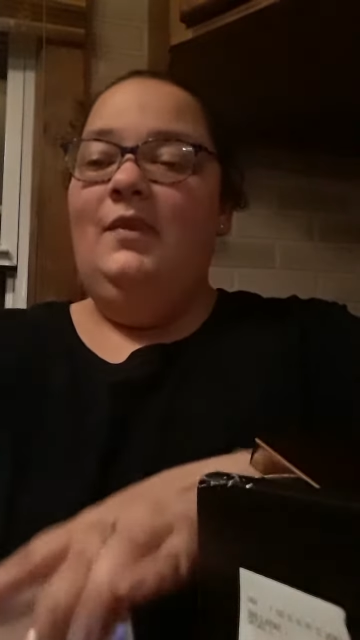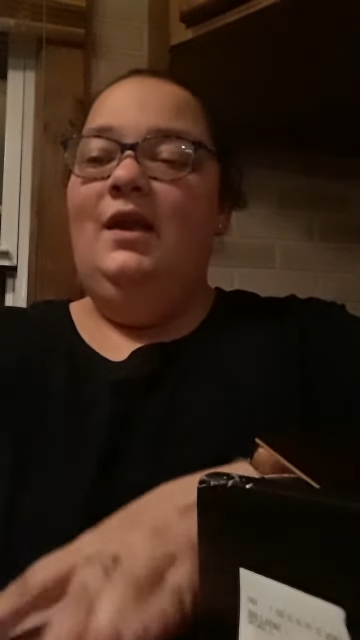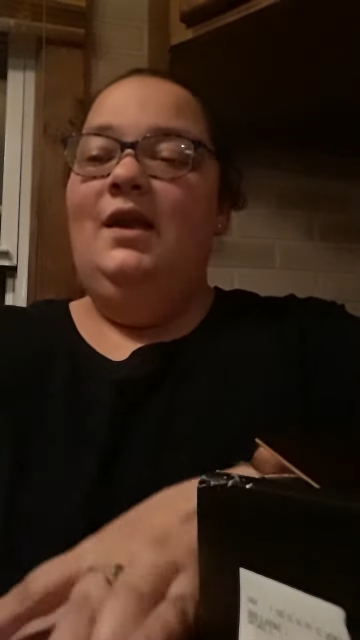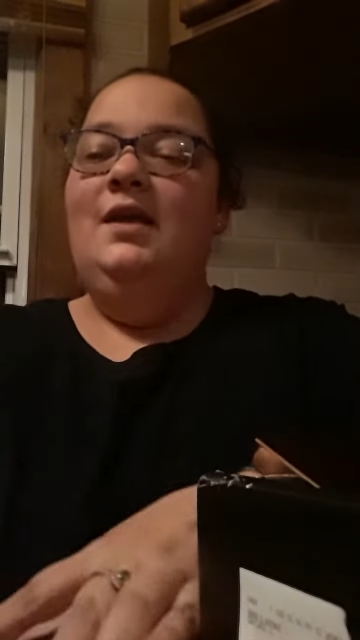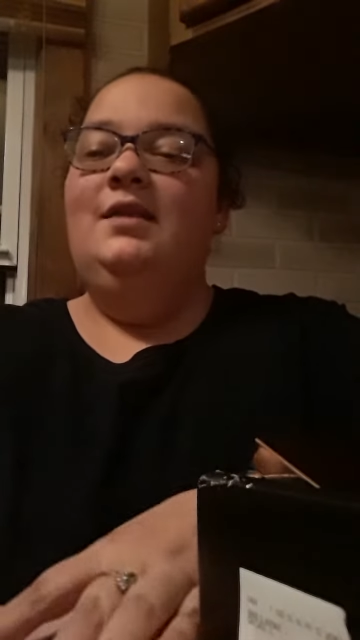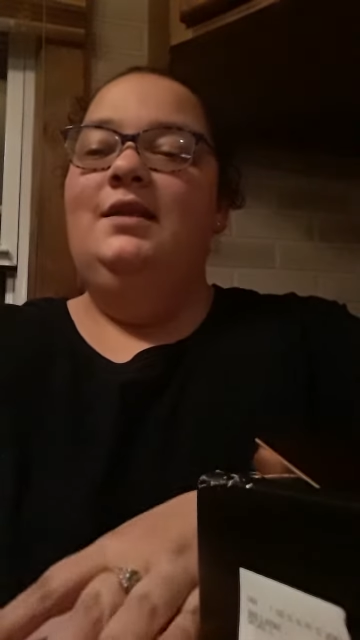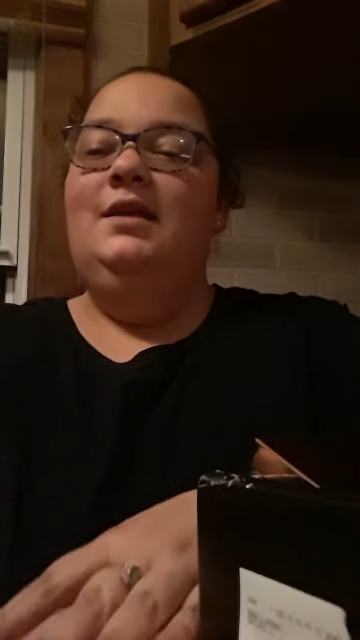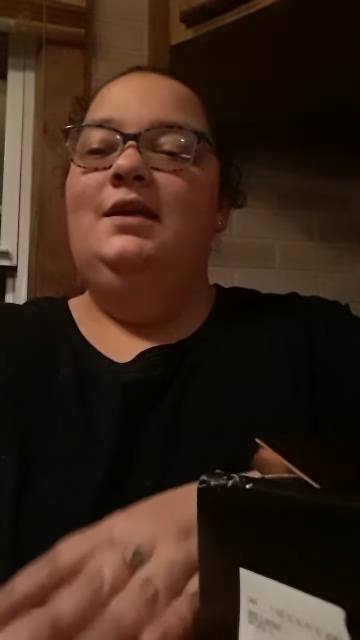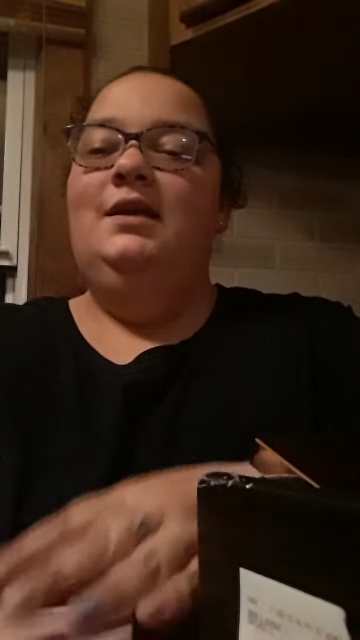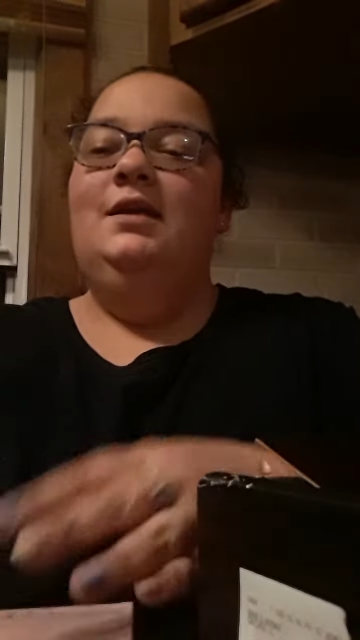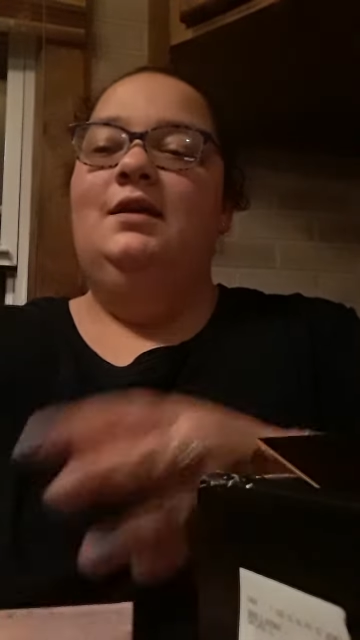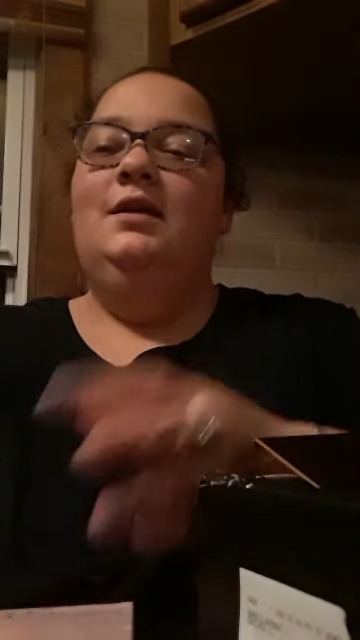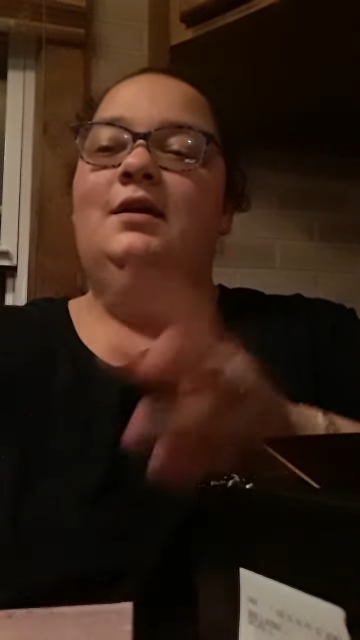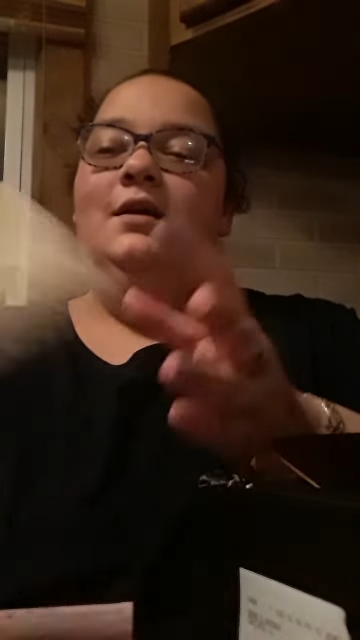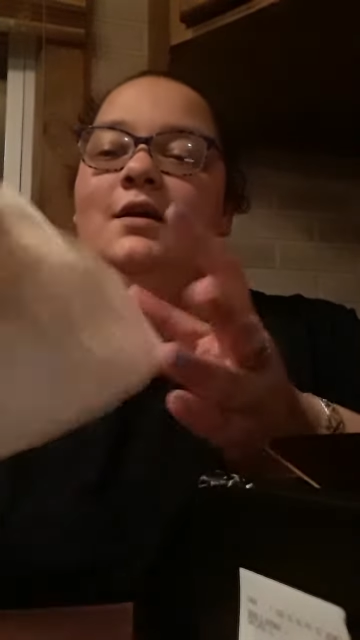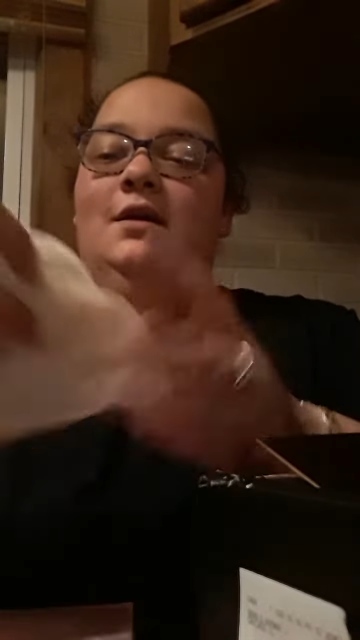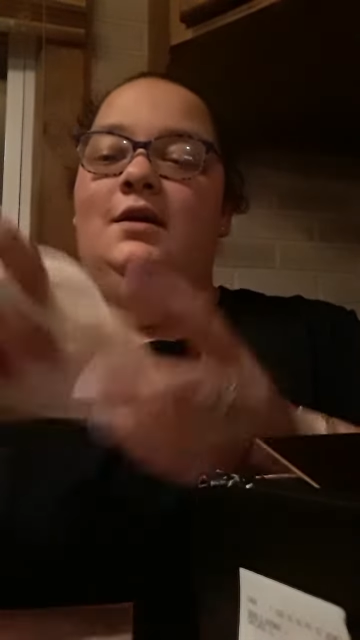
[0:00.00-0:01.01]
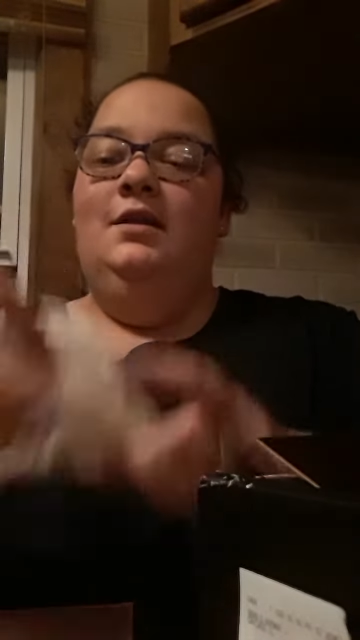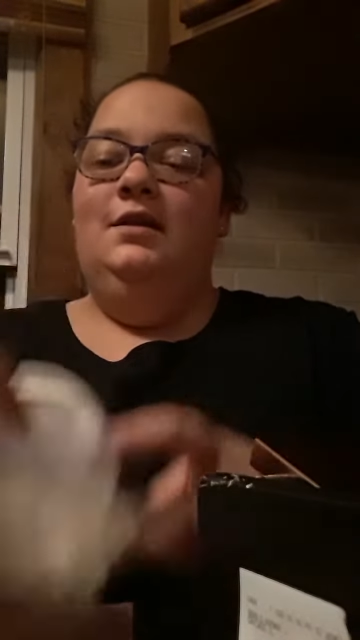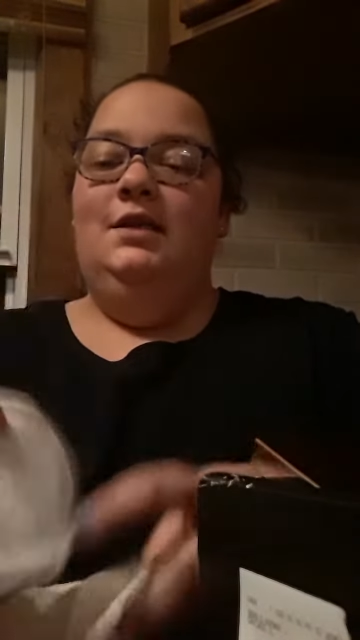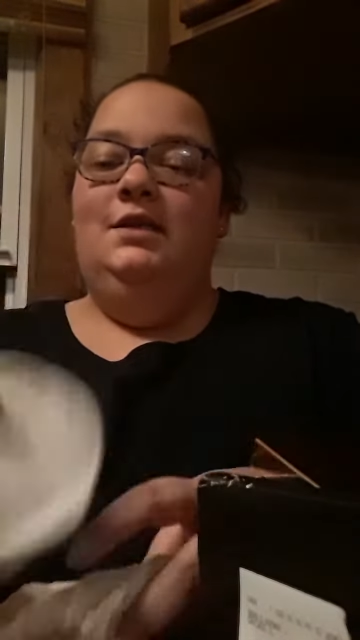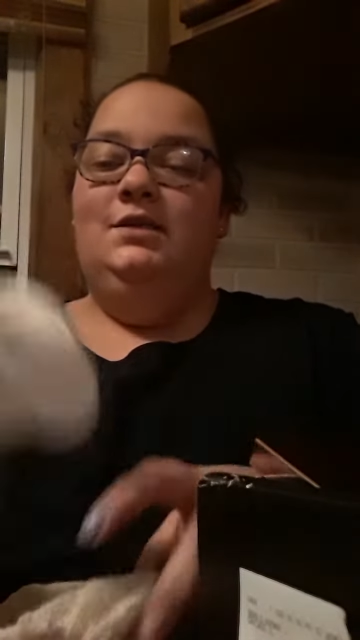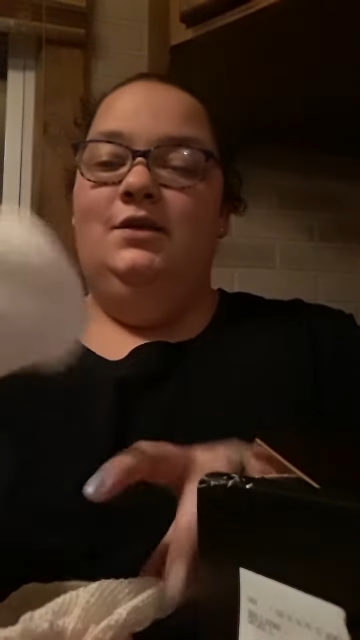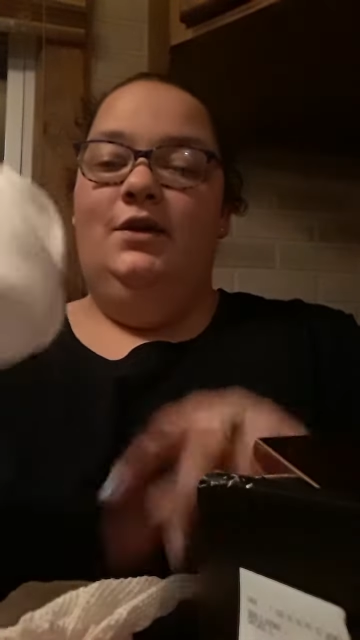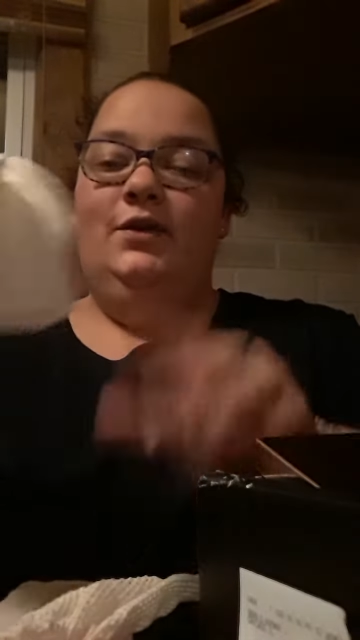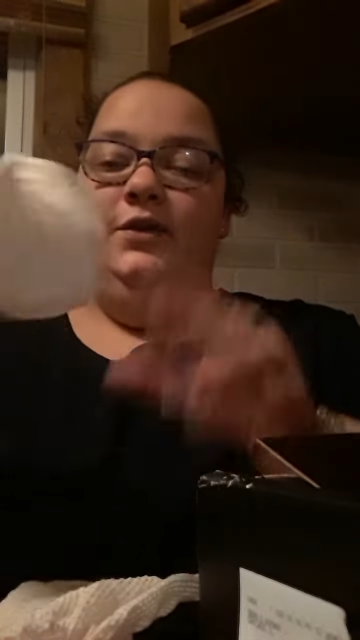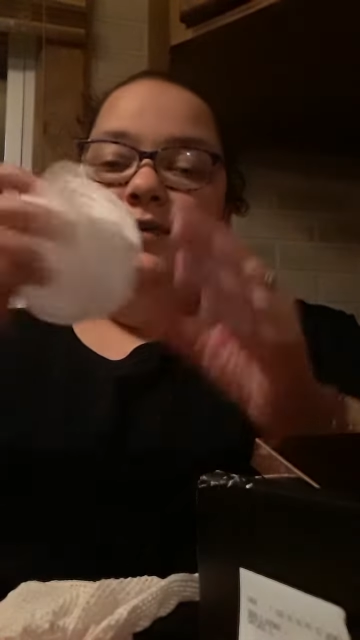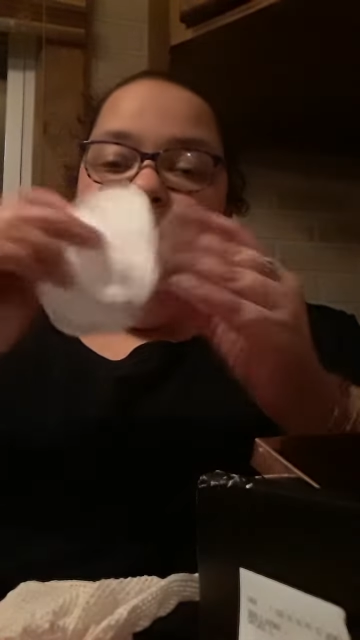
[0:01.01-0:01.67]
And then these are the